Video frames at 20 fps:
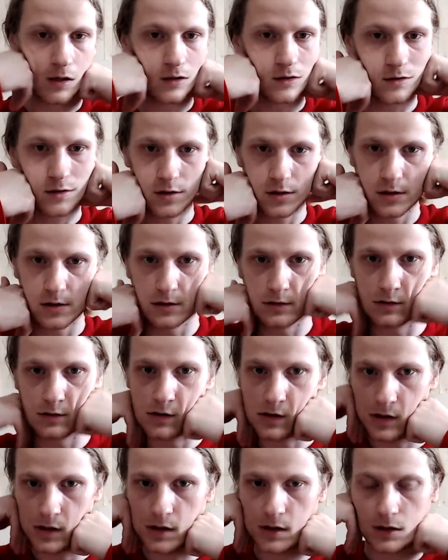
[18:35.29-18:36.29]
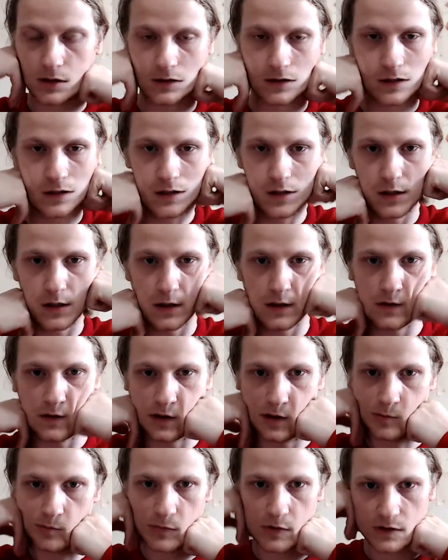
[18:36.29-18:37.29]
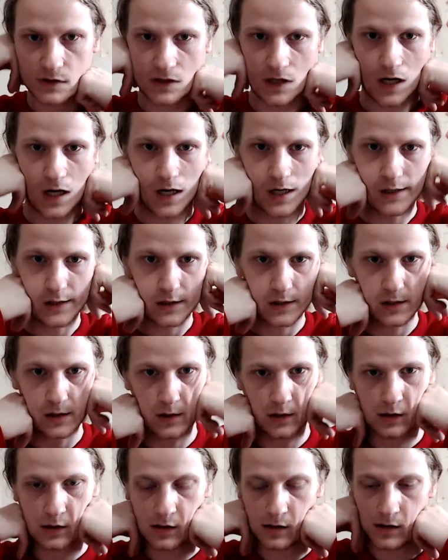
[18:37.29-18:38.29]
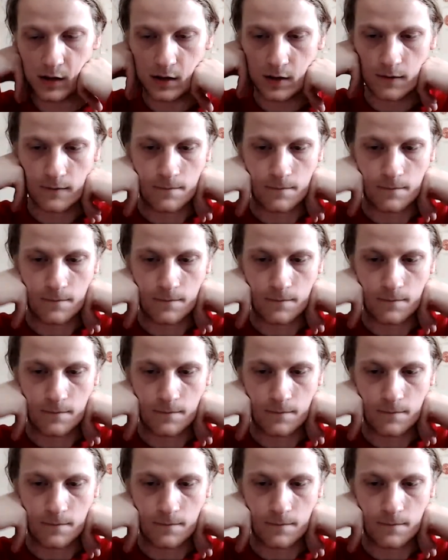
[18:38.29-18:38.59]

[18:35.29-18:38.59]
and just do easy massage here.